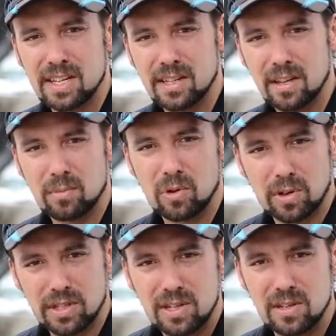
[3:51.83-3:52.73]
So the
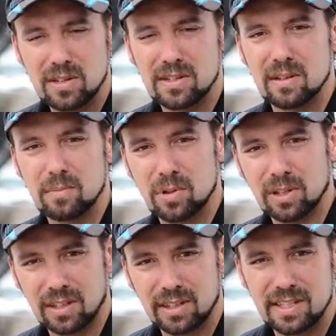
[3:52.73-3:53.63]
more it's used, the more
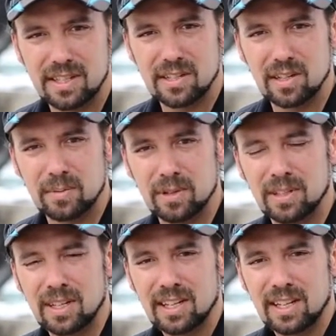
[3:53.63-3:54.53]
it cleans the terminal.